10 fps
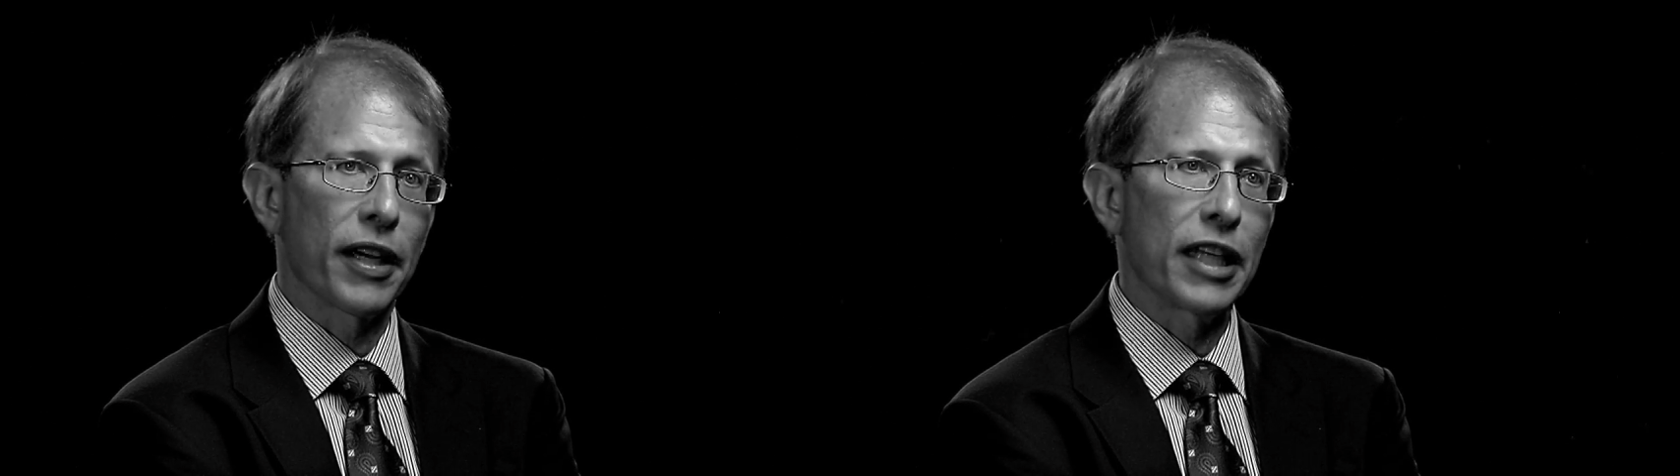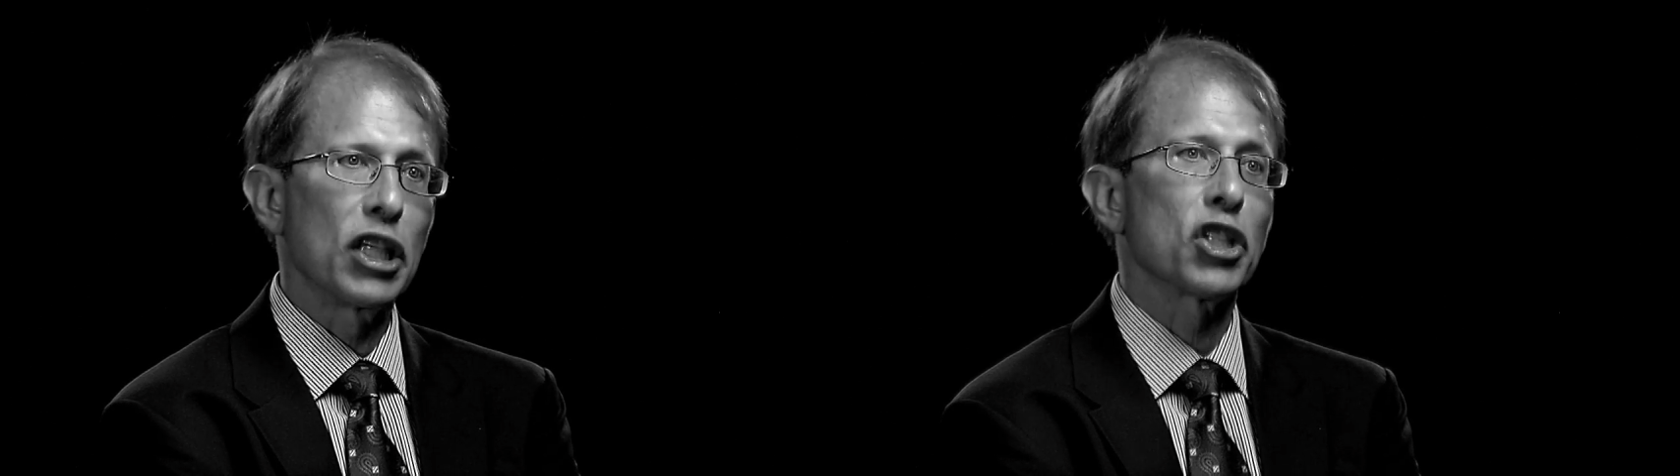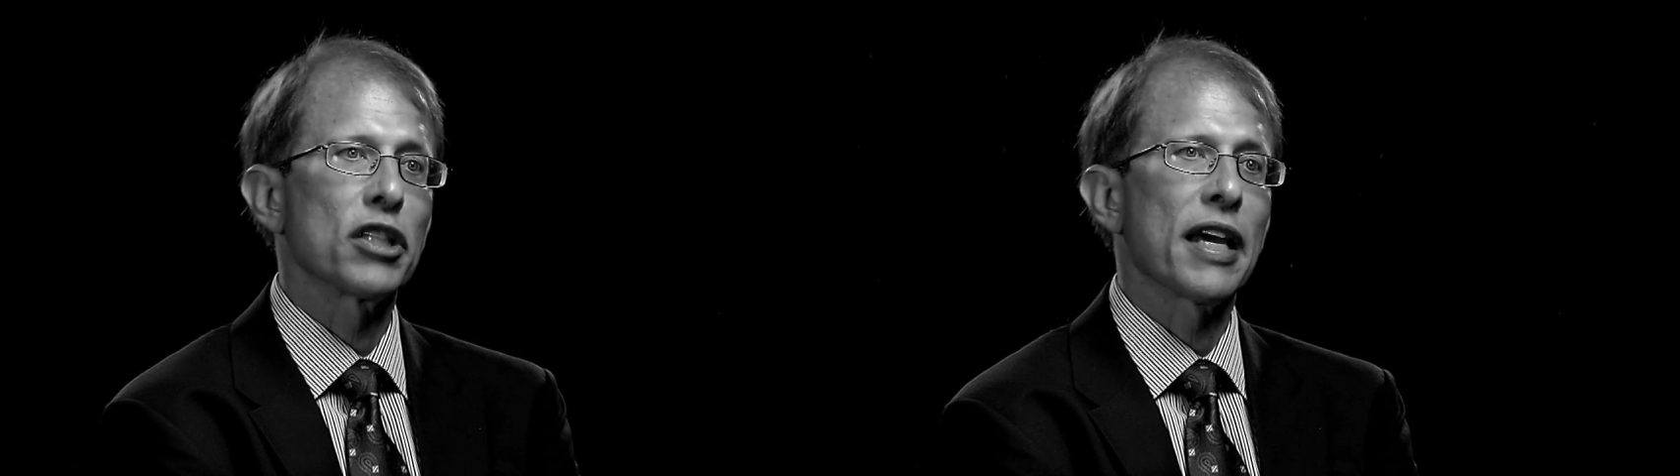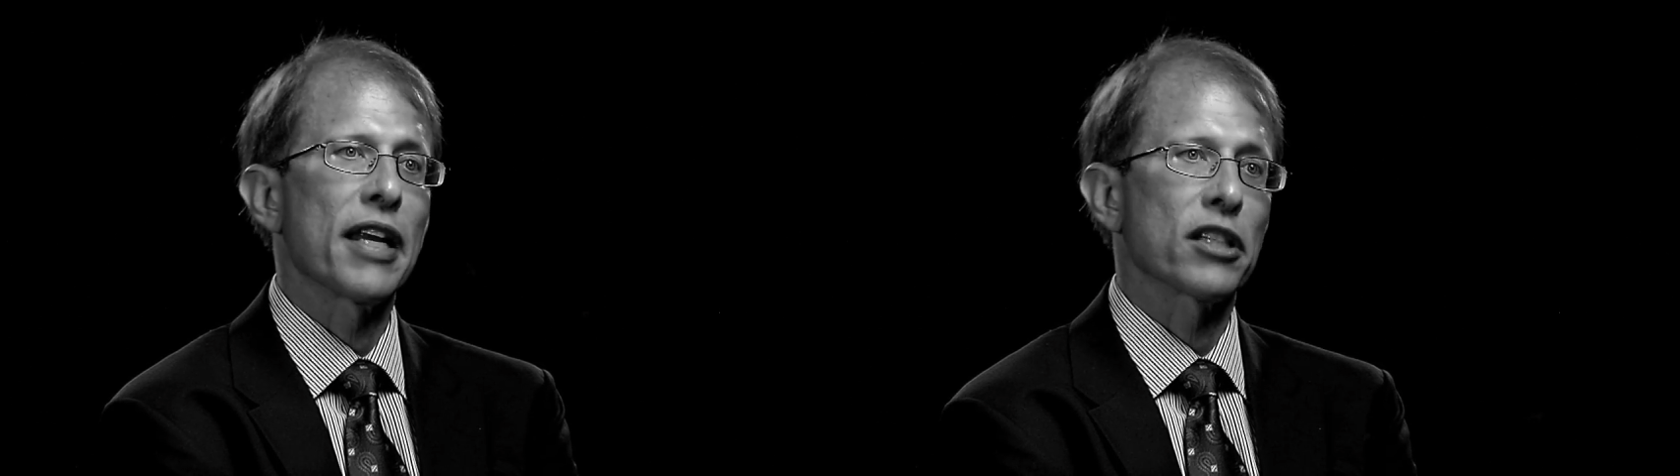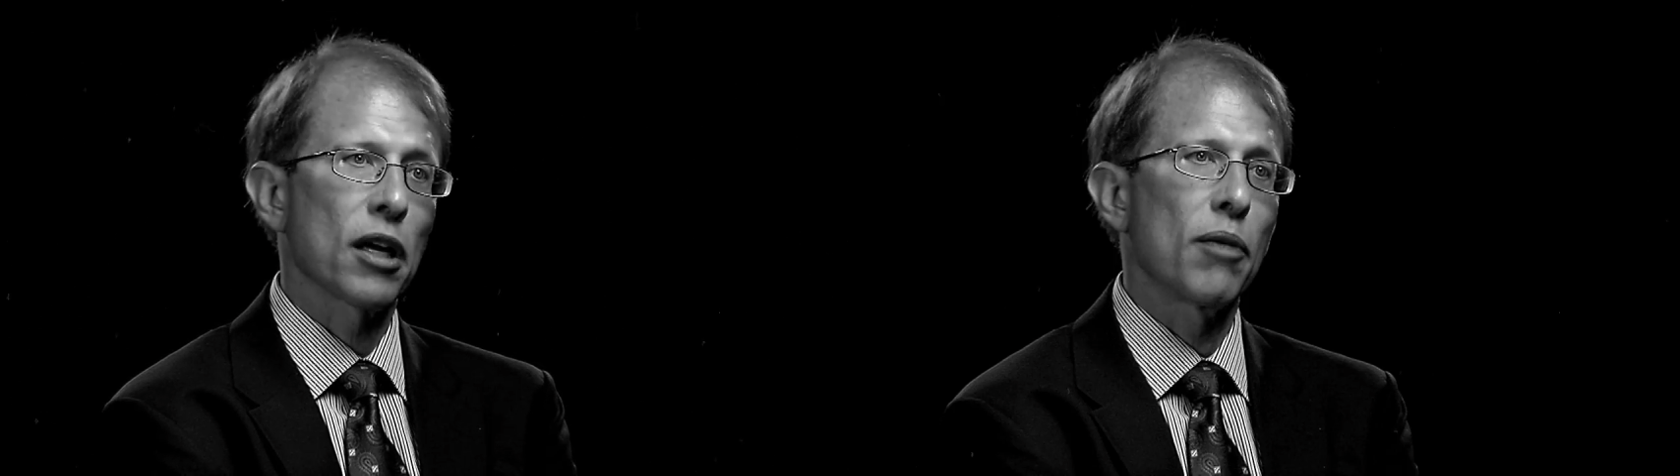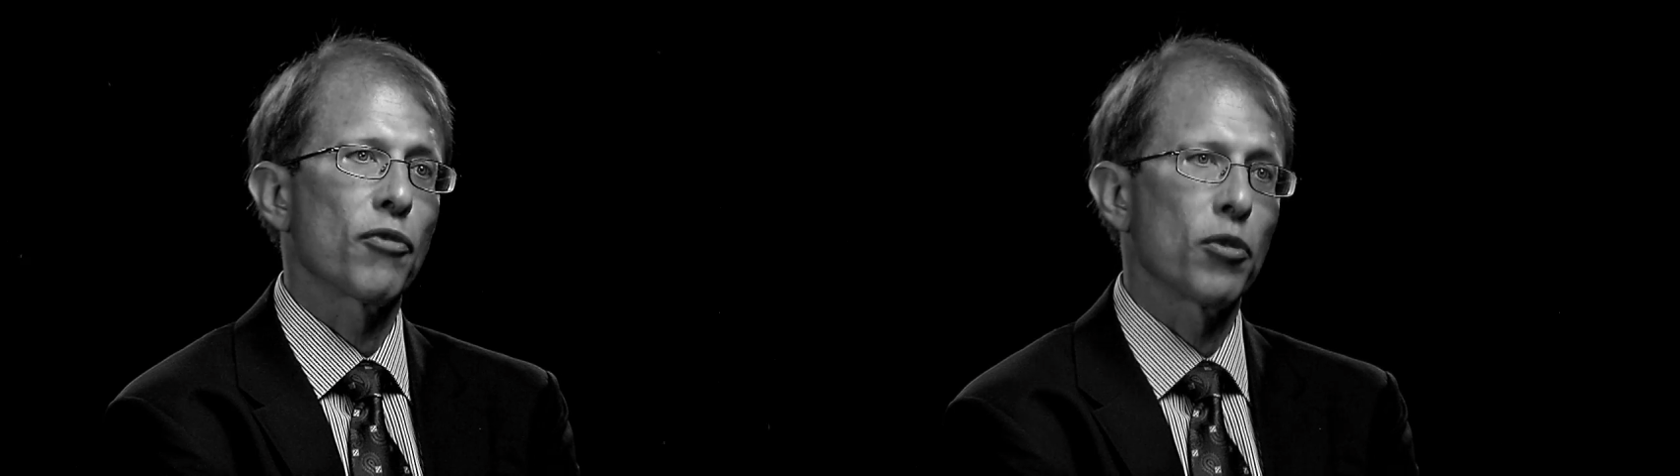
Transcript: a condition that has come